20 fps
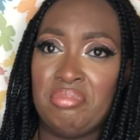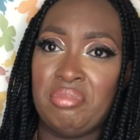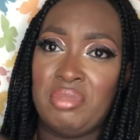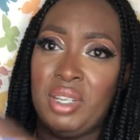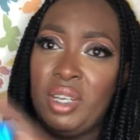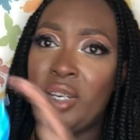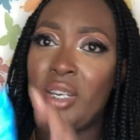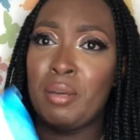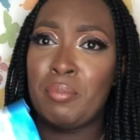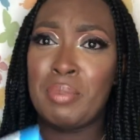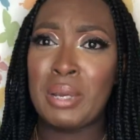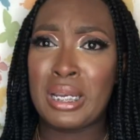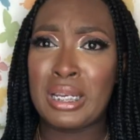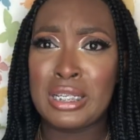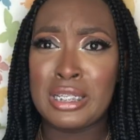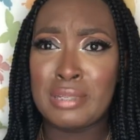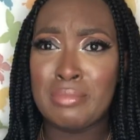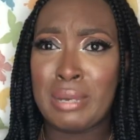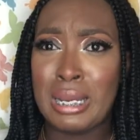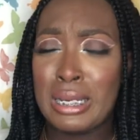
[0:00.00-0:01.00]
in a package
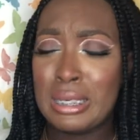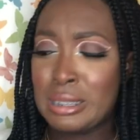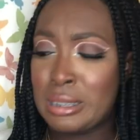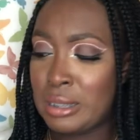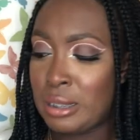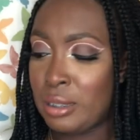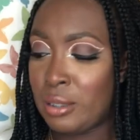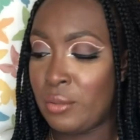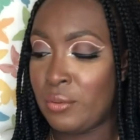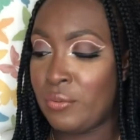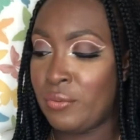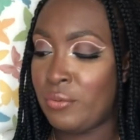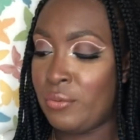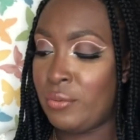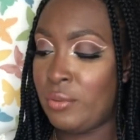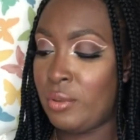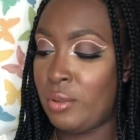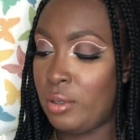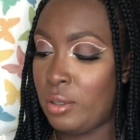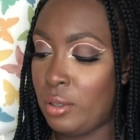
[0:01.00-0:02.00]
by itself.
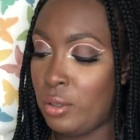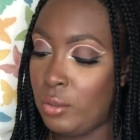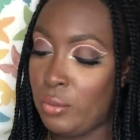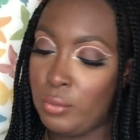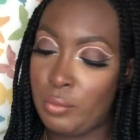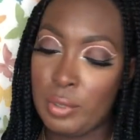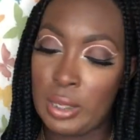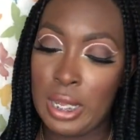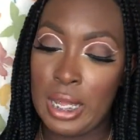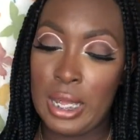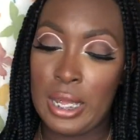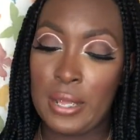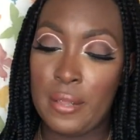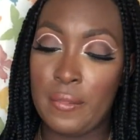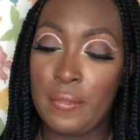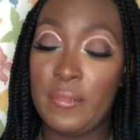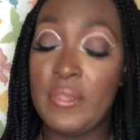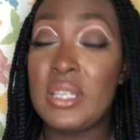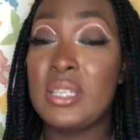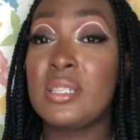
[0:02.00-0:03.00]
So
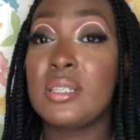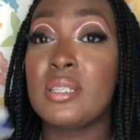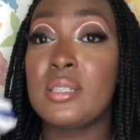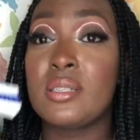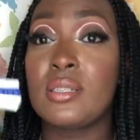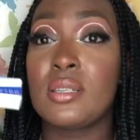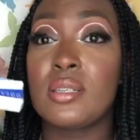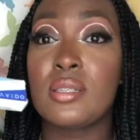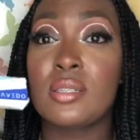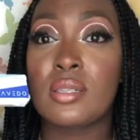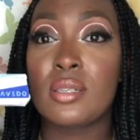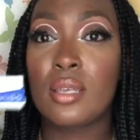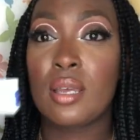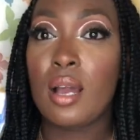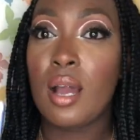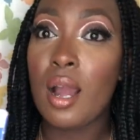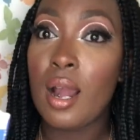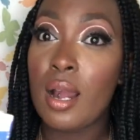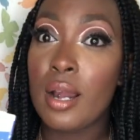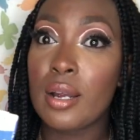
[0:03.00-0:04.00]
this is the
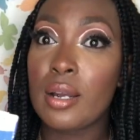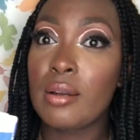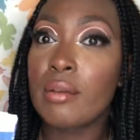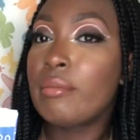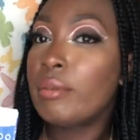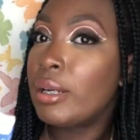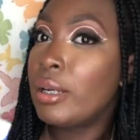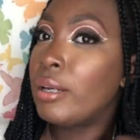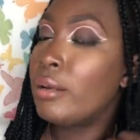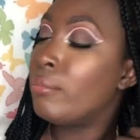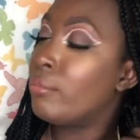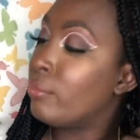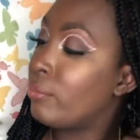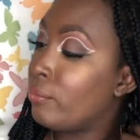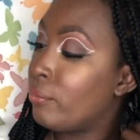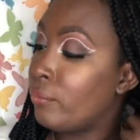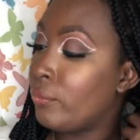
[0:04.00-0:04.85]
scar cream.